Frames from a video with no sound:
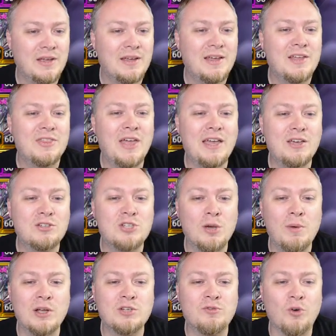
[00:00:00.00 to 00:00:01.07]
Thank you so
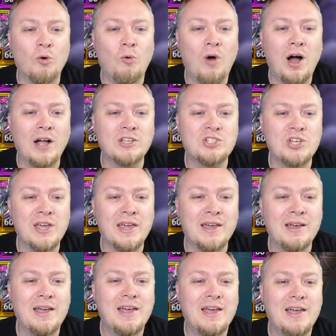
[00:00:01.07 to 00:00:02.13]
much for
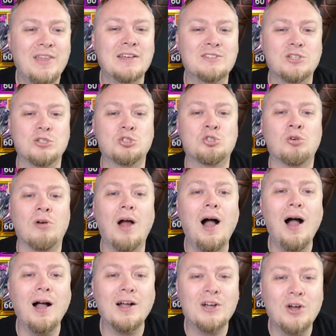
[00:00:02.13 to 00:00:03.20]
watching this
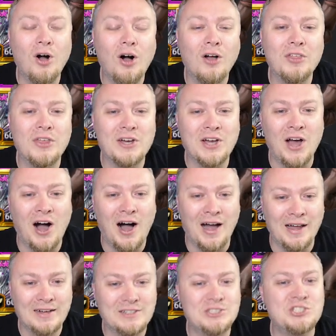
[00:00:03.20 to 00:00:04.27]
Drokgul the
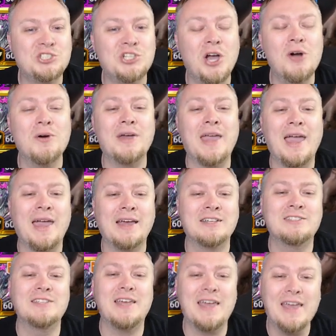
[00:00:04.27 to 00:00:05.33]
Gaunt
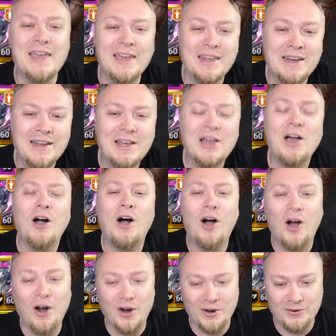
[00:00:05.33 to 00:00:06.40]
showcase in
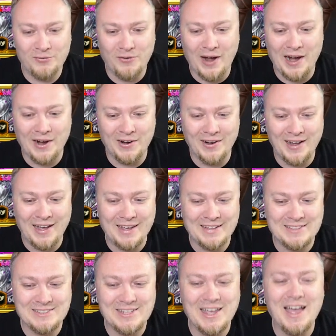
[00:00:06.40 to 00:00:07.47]
Hardfire
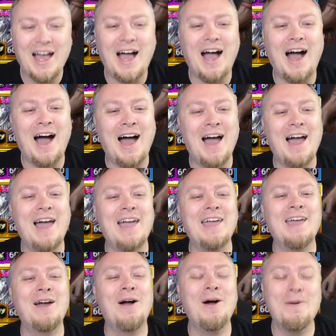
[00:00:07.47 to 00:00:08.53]
Knight. I
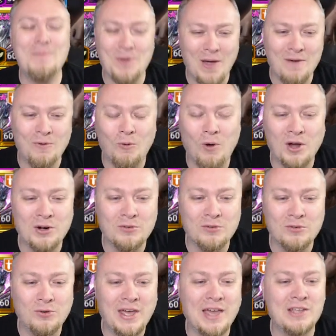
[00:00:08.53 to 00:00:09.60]
hope you have a wonderful
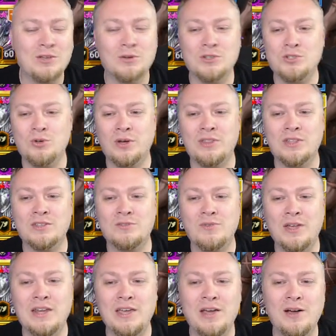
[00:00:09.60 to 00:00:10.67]
day and you enjoyed this
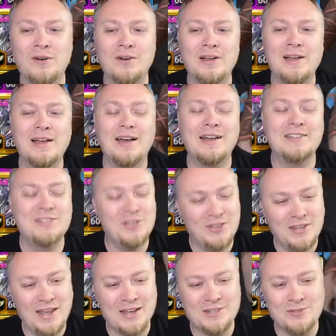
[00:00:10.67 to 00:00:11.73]
video. Until the
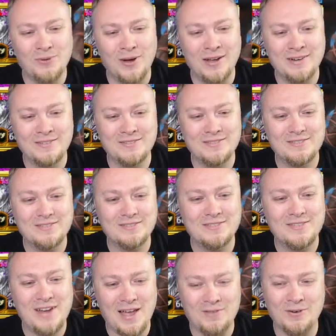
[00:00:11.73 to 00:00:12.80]
next one,
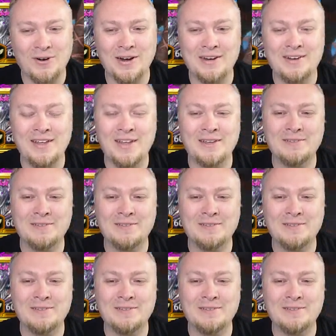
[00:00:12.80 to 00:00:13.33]
have a great day.